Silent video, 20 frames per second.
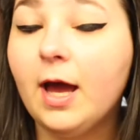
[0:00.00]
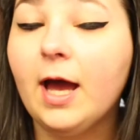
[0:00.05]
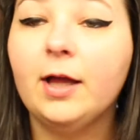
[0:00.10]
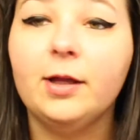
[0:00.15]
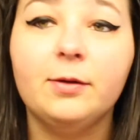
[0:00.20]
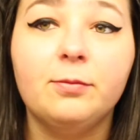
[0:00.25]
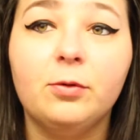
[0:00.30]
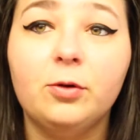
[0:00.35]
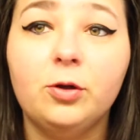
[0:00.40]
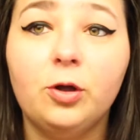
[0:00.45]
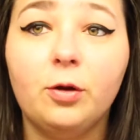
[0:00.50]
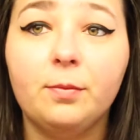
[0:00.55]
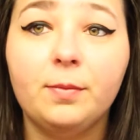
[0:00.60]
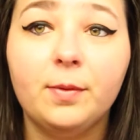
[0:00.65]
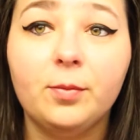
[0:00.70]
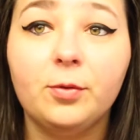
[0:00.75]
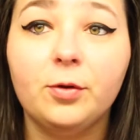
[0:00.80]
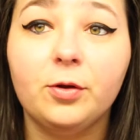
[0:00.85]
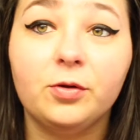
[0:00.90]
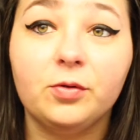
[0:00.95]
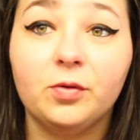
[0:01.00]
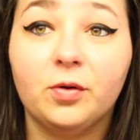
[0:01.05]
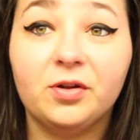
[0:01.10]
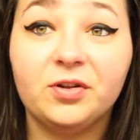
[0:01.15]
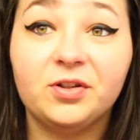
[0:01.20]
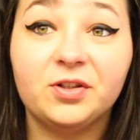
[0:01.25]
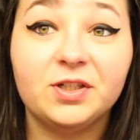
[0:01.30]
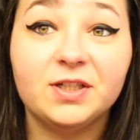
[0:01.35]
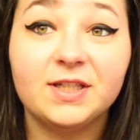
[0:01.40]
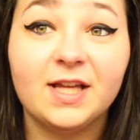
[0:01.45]
A lot of people that don't
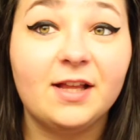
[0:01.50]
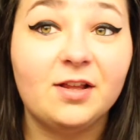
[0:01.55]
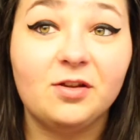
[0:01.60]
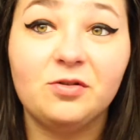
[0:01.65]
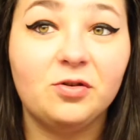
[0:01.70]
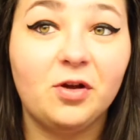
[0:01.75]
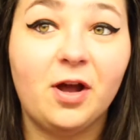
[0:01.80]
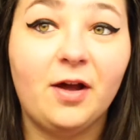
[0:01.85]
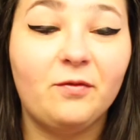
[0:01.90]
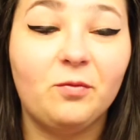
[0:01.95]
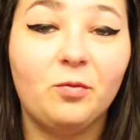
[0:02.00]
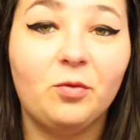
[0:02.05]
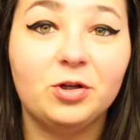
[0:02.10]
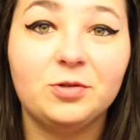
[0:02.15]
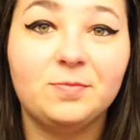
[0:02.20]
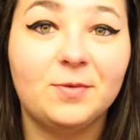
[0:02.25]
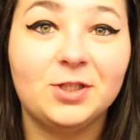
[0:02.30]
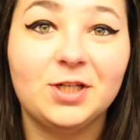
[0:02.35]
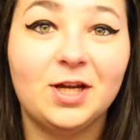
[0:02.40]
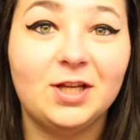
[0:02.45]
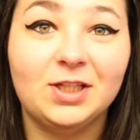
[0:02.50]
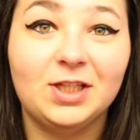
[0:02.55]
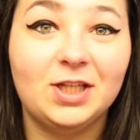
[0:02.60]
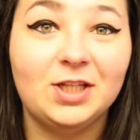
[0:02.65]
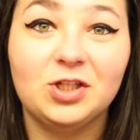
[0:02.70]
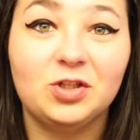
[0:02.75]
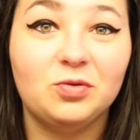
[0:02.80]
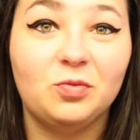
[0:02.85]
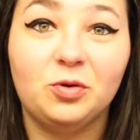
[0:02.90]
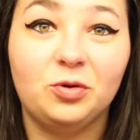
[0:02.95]
understand and haven't watched my channel,
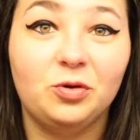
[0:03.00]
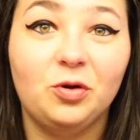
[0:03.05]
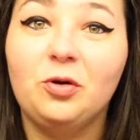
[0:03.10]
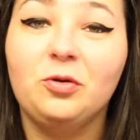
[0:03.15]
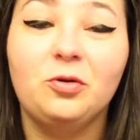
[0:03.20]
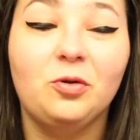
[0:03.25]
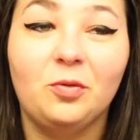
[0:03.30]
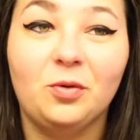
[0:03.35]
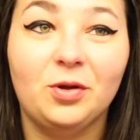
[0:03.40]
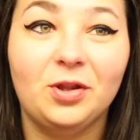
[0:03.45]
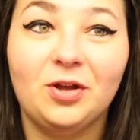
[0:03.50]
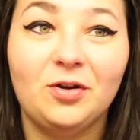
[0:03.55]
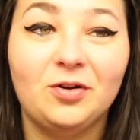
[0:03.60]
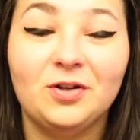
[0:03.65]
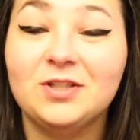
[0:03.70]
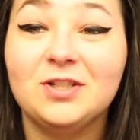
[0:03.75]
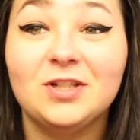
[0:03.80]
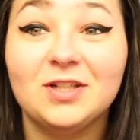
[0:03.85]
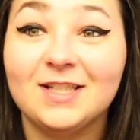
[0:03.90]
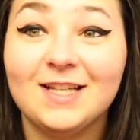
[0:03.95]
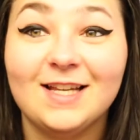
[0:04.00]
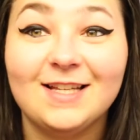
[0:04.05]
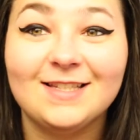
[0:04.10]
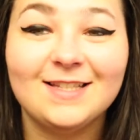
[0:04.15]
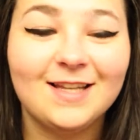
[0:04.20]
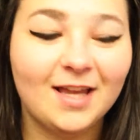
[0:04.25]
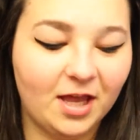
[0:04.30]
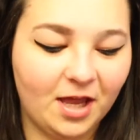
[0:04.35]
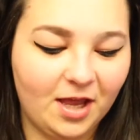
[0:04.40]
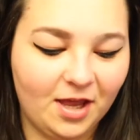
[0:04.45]
they just will not know what the Oscars
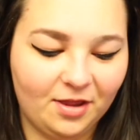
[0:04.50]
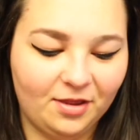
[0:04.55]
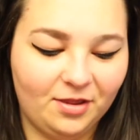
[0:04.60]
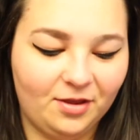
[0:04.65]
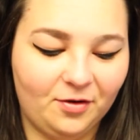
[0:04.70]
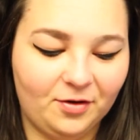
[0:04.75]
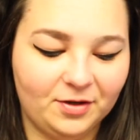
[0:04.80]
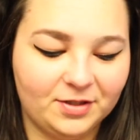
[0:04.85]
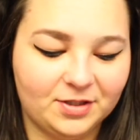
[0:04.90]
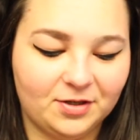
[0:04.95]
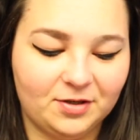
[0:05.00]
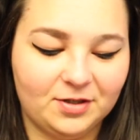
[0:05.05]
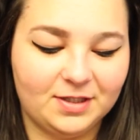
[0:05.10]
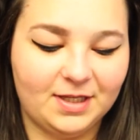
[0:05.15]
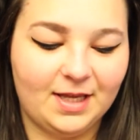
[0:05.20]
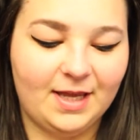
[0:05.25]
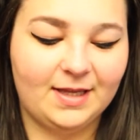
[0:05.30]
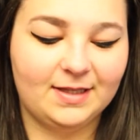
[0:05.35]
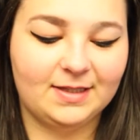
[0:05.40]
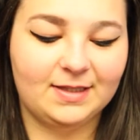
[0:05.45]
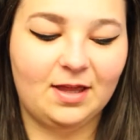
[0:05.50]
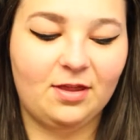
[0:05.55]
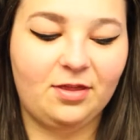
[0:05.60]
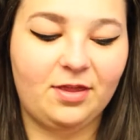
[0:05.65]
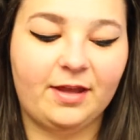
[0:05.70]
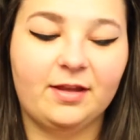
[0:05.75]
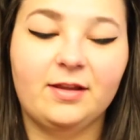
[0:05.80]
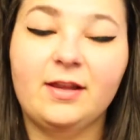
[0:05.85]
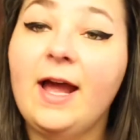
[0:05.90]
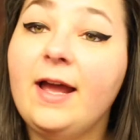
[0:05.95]
is. The Oscars is a
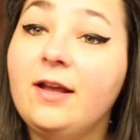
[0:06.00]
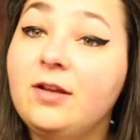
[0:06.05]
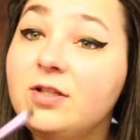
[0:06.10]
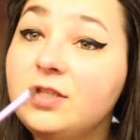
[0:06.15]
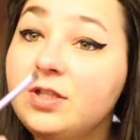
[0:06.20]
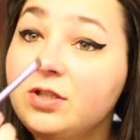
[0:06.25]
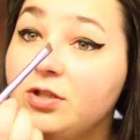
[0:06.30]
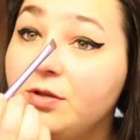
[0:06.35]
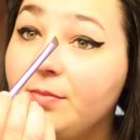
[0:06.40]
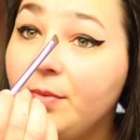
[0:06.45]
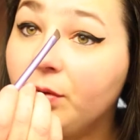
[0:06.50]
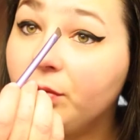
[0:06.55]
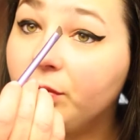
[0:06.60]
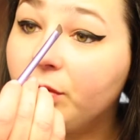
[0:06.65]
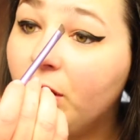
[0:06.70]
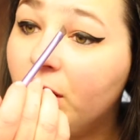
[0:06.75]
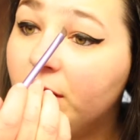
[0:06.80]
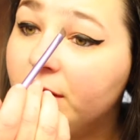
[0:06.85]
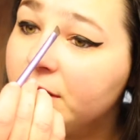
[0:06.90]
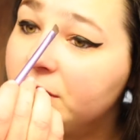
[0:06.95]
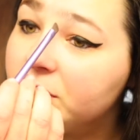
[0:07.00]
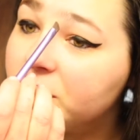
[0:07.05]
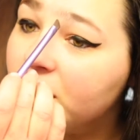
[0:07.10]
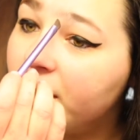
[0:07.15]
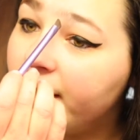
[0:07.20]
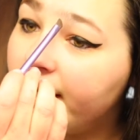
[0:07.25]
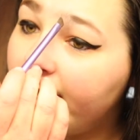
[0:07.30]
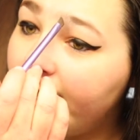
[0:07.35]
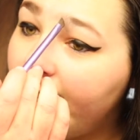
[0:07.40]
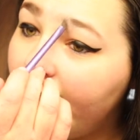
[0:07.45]
thing that I used to do at my old college,
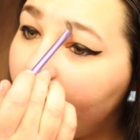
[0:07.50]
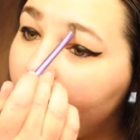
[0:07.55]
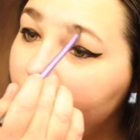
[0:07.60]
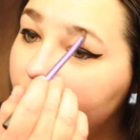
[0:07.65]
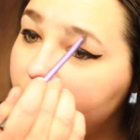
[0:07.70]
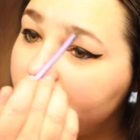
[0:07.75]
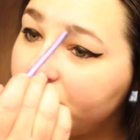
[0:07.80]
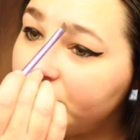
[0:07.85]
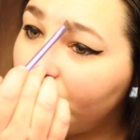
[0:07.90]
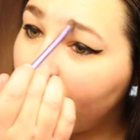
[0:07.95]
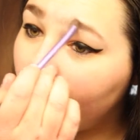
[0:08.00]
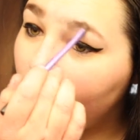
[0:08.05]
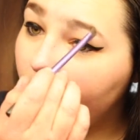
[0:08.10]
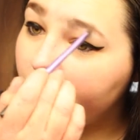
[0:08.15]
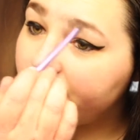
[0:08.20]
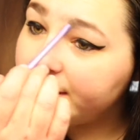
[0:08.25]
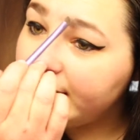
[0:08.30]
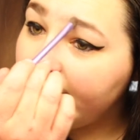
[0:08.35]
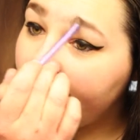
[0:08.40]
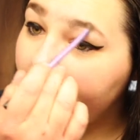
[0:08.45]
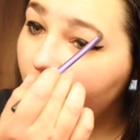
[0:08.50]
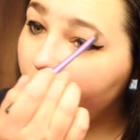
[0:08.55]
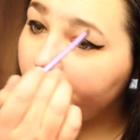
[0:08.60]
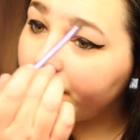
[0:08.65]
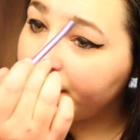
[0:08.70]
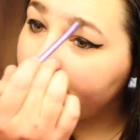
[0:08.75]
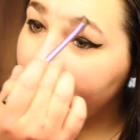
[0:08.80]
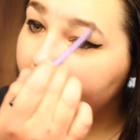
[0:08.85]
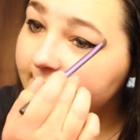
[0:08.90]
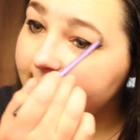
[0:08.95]
and we used to do awards. I
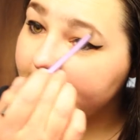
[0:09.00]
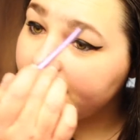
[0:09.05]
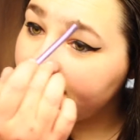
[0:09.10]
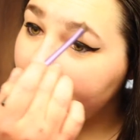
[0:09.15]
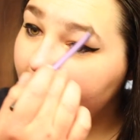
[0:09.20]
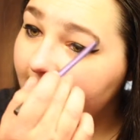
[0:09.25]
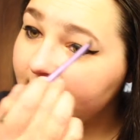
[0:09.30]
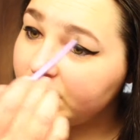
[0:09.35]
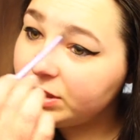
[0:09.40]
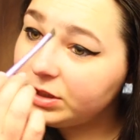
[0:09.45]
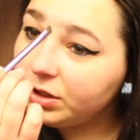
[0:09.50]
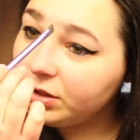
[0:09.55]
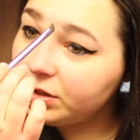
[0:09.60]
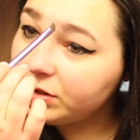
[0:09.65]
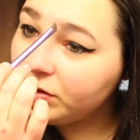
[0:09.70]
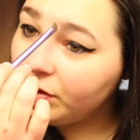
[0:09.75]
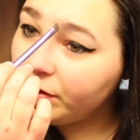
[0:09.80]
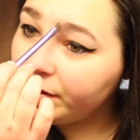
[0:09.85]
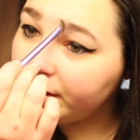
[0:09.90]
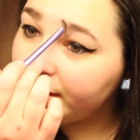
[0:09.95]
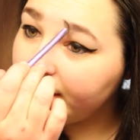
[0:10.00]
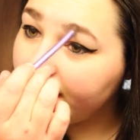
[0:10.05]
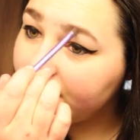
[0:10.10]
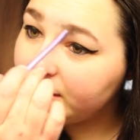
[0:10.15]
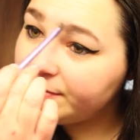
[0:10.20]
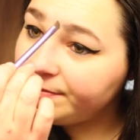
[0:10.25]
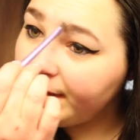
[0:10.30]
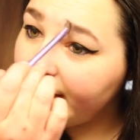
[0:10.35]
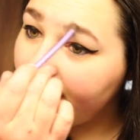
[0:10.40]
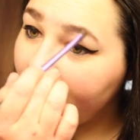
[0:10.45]
organised it last year. It's
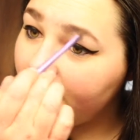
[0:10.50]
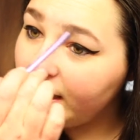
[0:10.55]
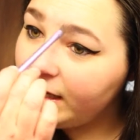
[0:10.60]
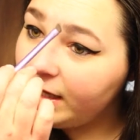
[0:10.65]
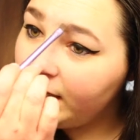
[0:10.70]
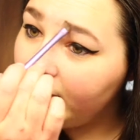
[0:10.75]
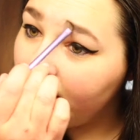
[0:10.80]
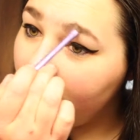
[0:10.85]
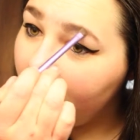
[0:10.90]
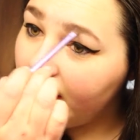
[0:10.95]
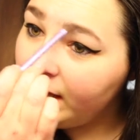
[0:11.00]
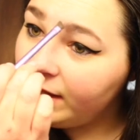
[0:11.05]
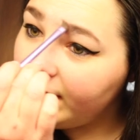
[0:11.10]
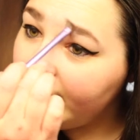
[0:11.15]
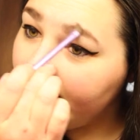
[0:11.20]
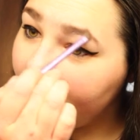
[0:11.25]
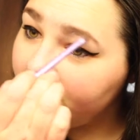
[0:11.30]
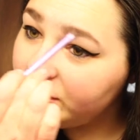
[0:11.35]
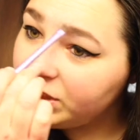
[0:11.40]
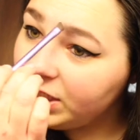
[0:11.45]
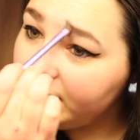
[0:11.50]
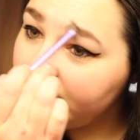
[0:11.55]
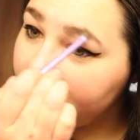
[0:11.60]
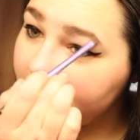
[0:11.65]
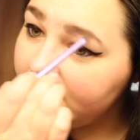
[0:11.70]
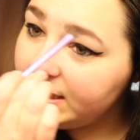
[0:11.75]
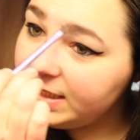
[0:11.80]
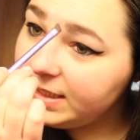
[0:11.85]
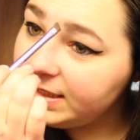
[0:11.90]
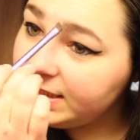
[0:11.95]
organised by the
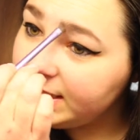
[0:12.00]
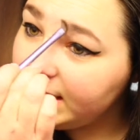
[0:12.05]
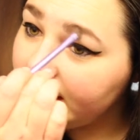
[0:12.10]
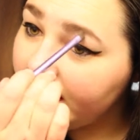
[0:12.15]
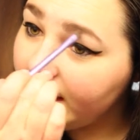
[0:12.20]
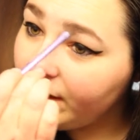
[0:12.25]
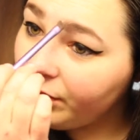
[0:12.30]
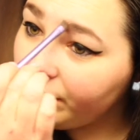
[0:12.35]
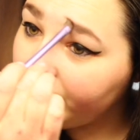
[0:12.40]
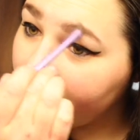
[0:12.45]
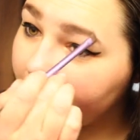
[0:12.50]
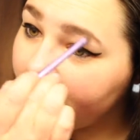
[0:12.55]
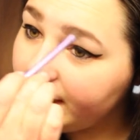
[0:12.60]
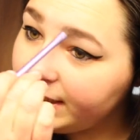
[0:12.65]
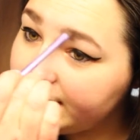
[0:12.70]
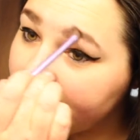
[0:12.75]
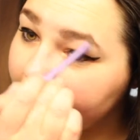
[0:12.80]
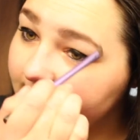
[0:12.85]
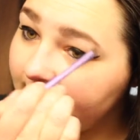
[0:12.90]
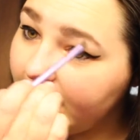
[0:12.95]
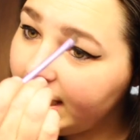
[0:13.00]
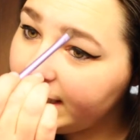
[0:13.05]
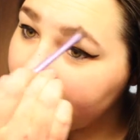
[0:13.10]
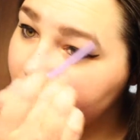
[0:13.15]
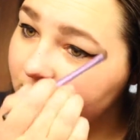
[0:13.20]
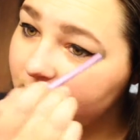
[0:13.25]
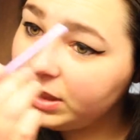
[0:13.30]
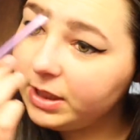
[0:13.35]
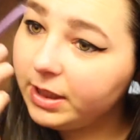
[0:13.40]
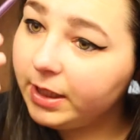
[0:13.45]
HNDs, and I organised it
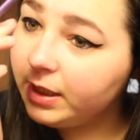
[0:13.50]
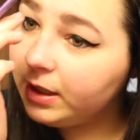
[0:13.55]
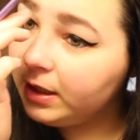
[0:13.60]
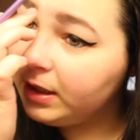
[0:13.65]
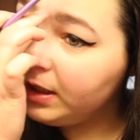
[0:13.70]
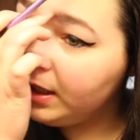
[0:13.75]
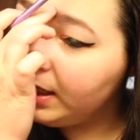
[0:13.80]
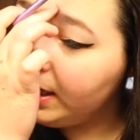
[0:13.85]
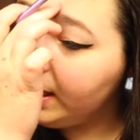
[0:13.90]
last year.